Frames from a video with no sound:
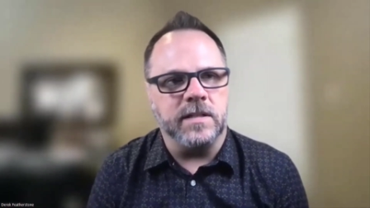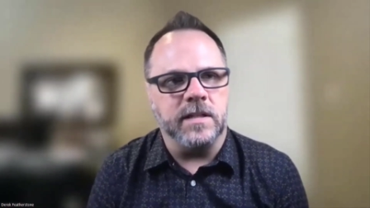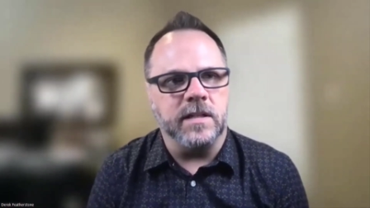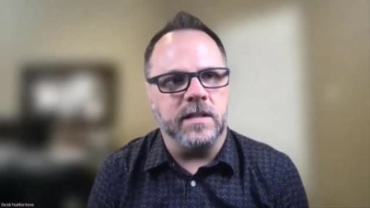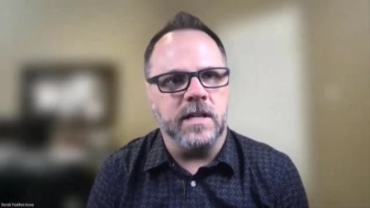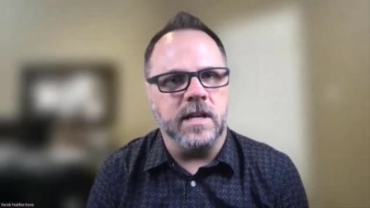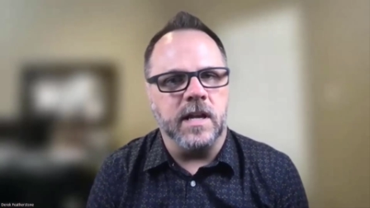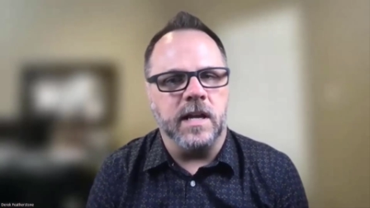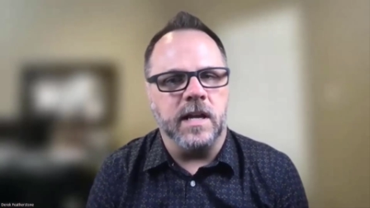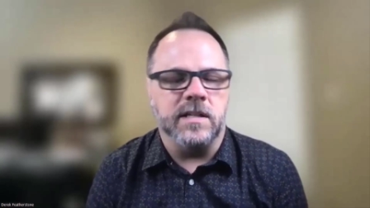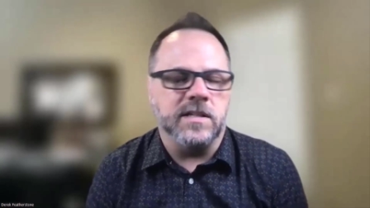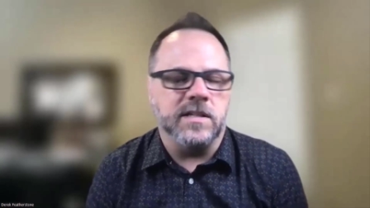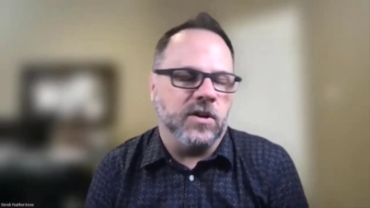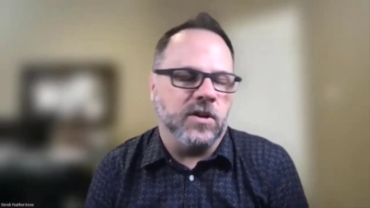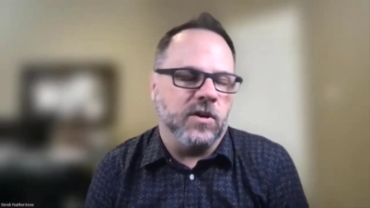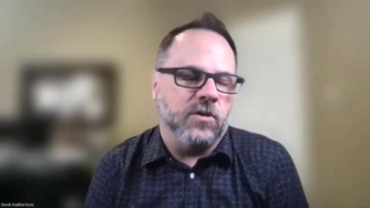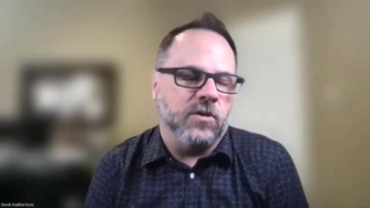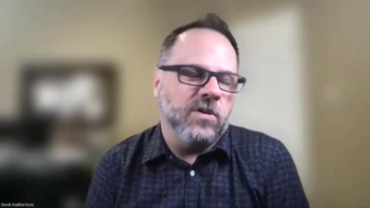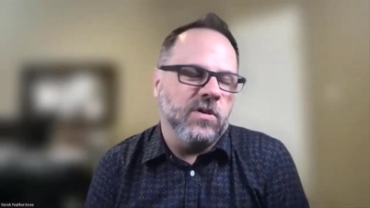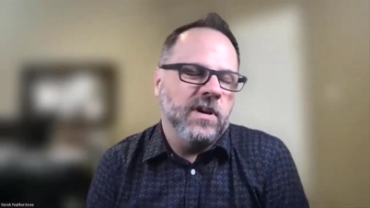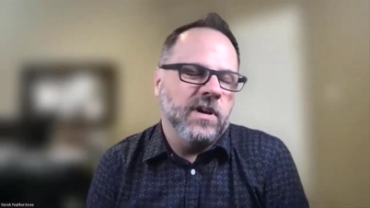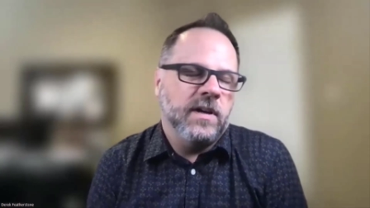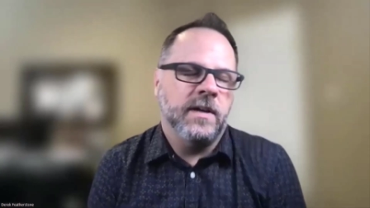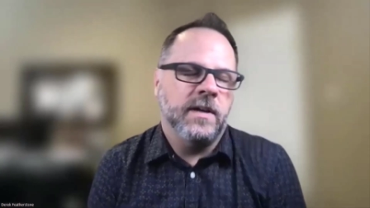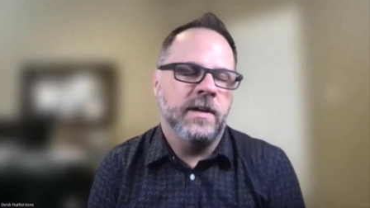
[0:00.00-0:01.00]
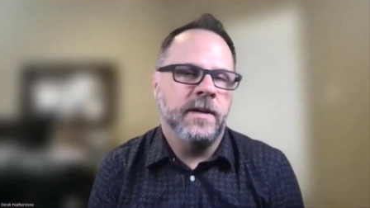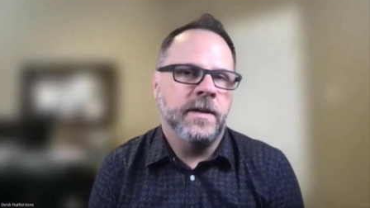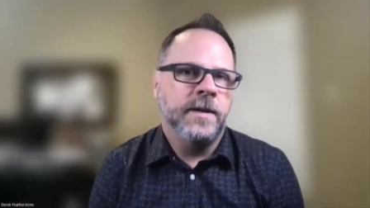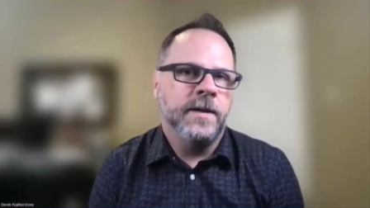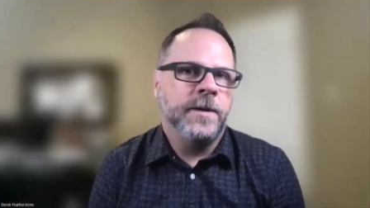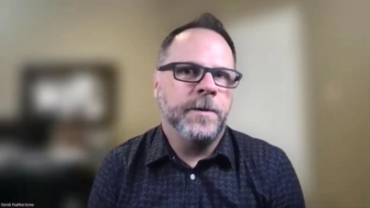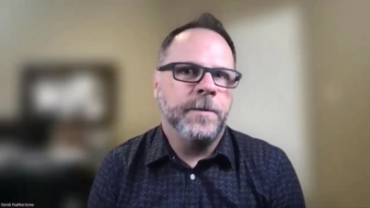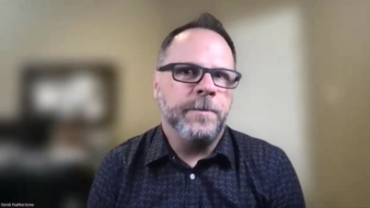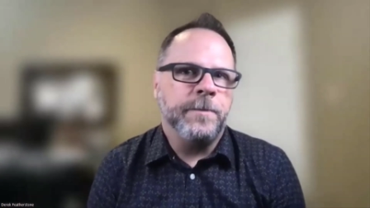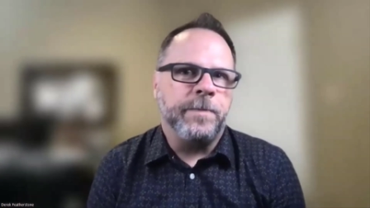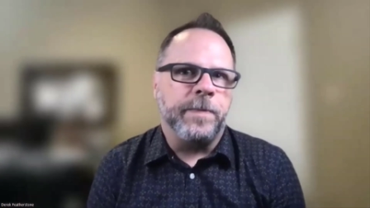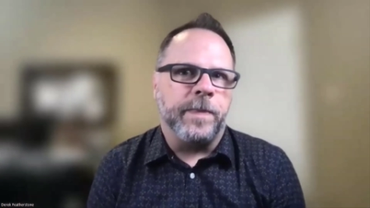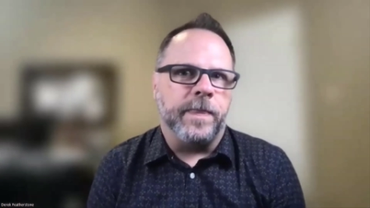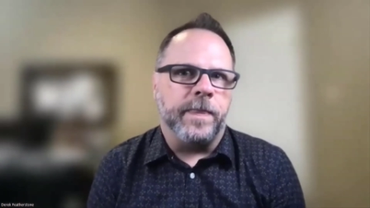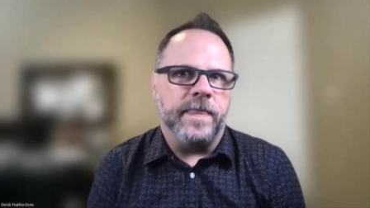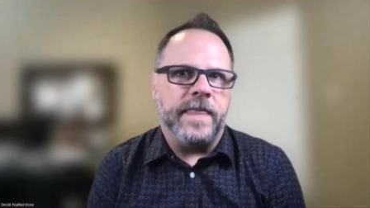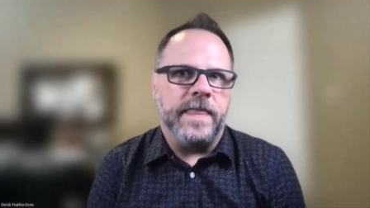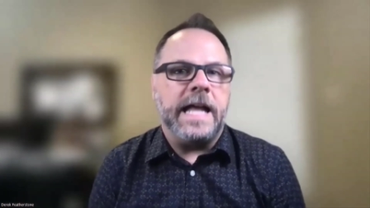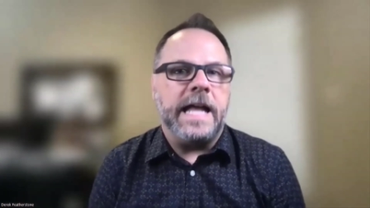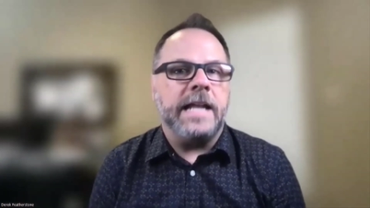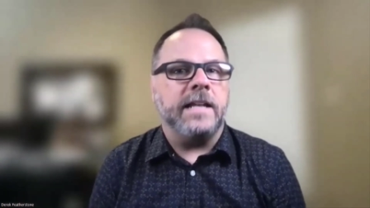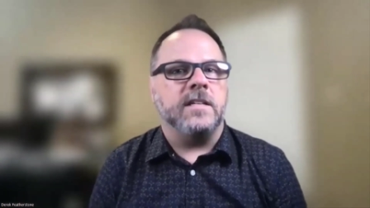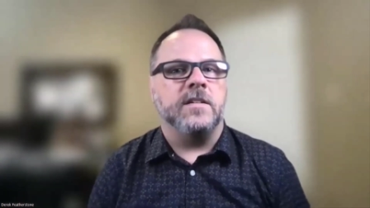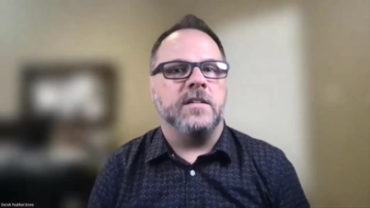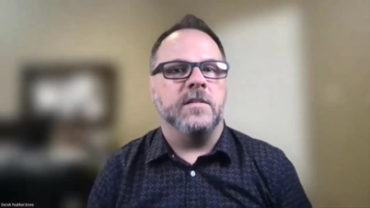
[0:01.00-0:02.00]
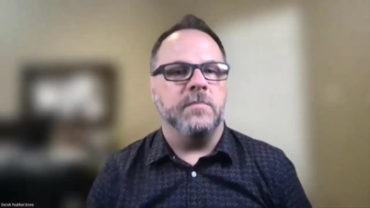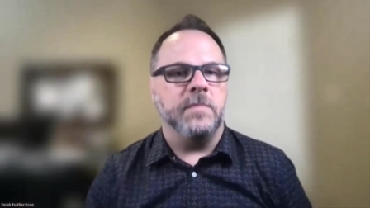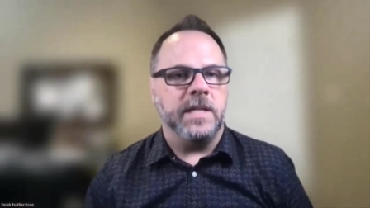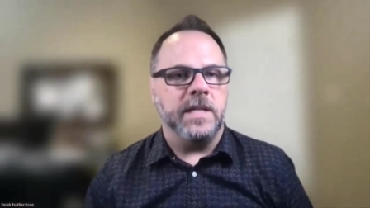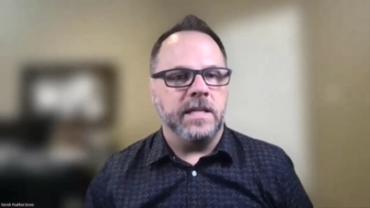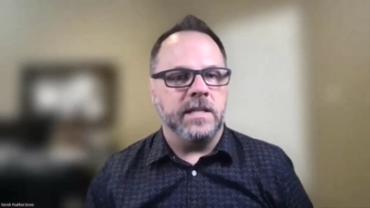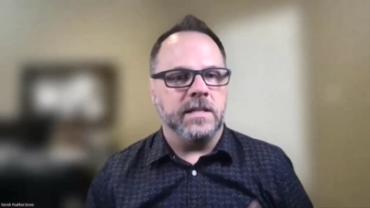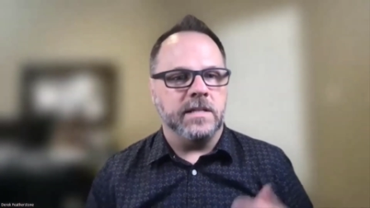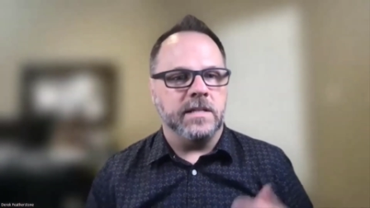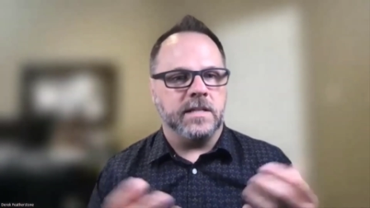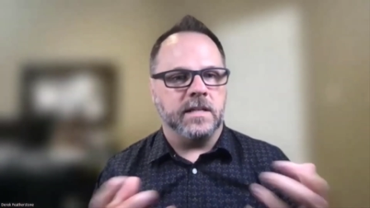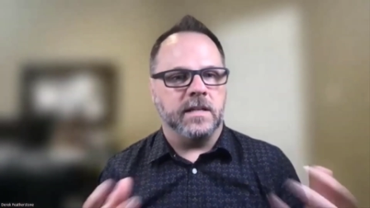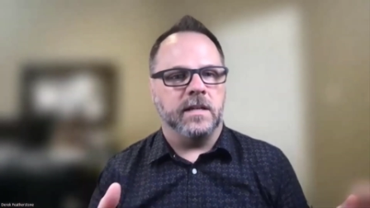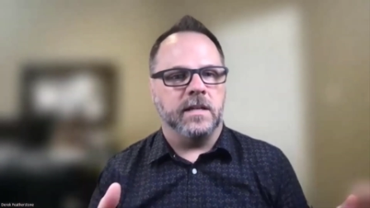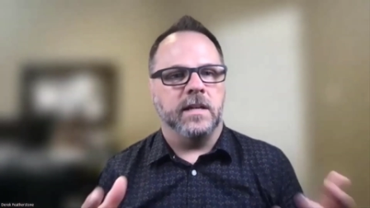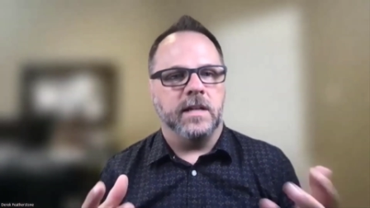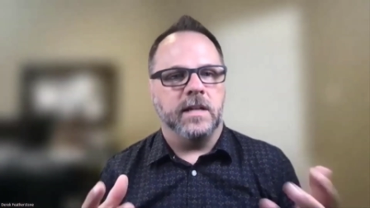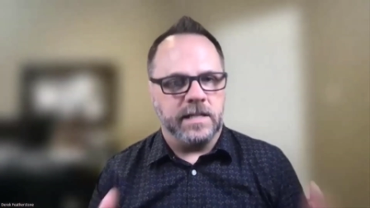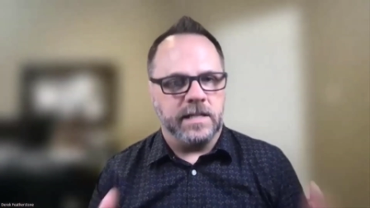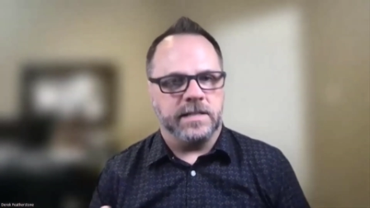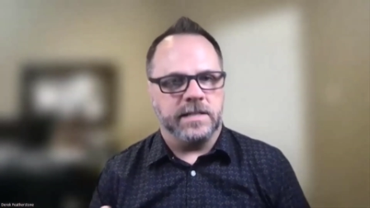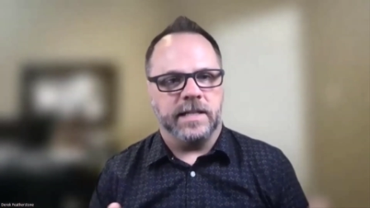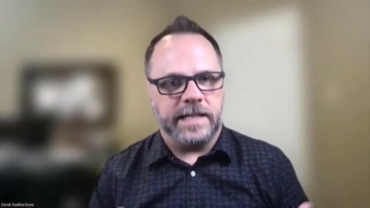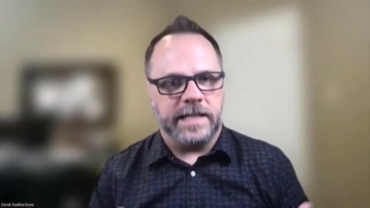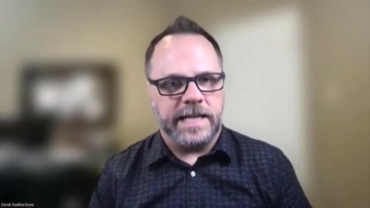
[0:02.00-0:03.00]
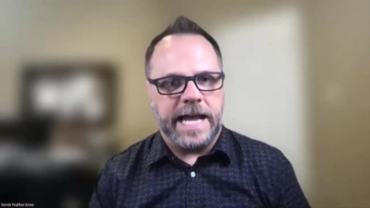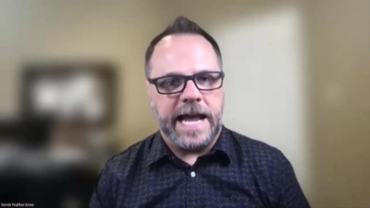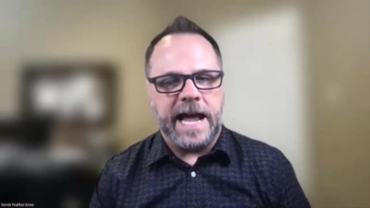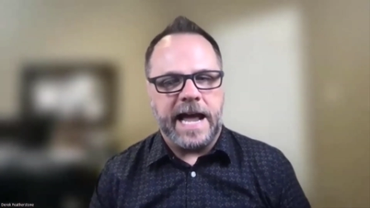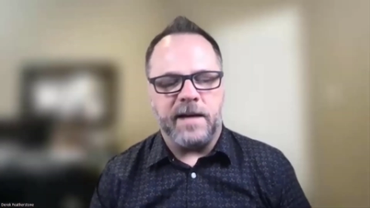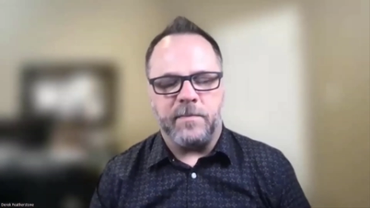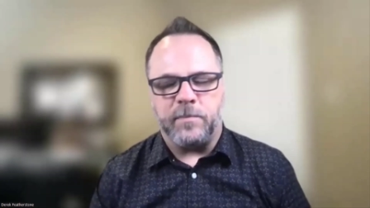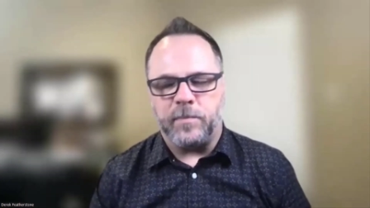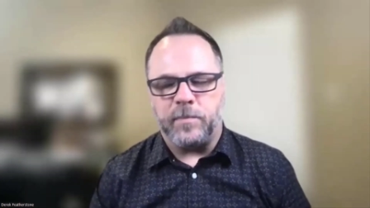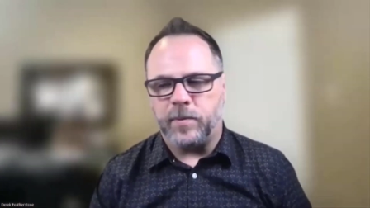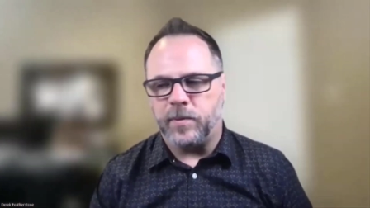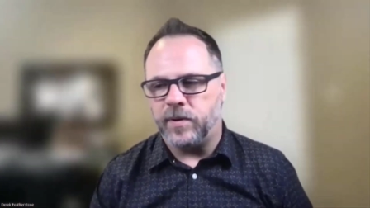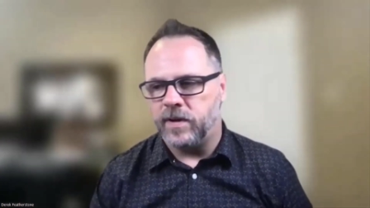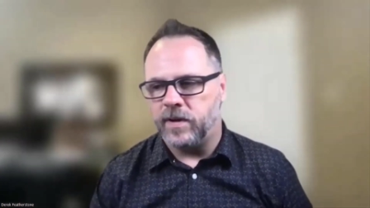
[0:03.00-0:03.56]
And so that to me is a gap.